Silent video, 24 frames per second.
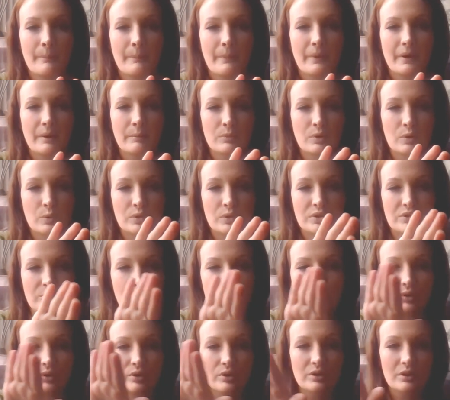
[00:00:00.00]
I'm going to
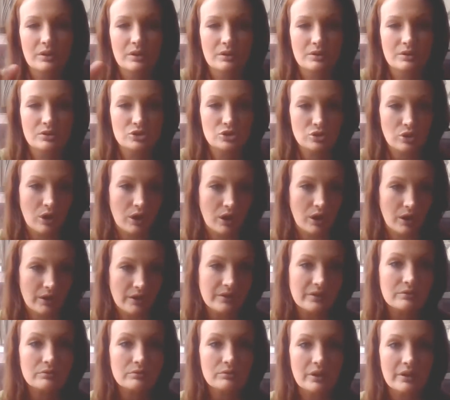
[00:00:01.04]
put a chart
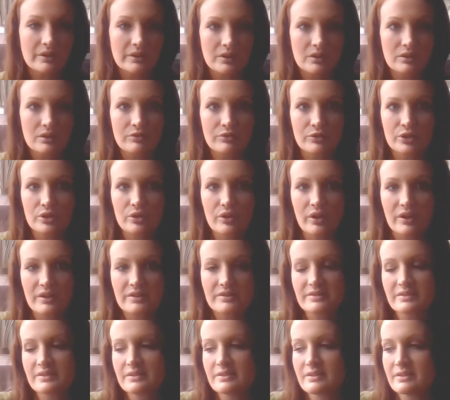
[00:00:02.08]
right here for you
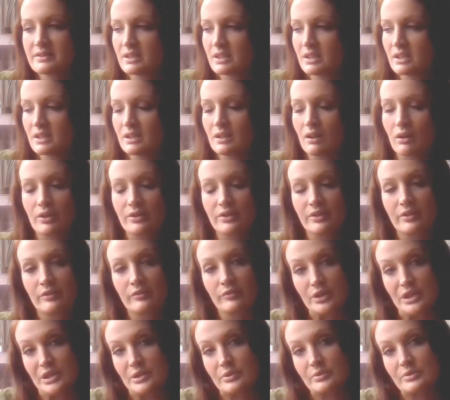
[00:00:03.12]
guys to see on the
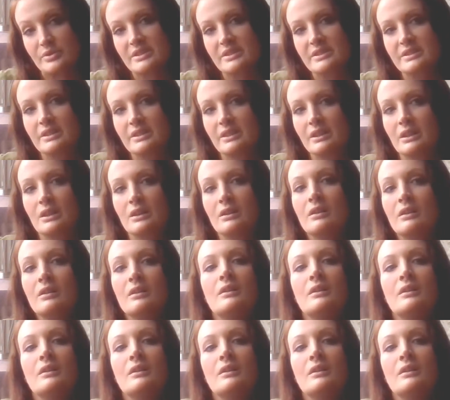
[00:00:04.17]
frequency,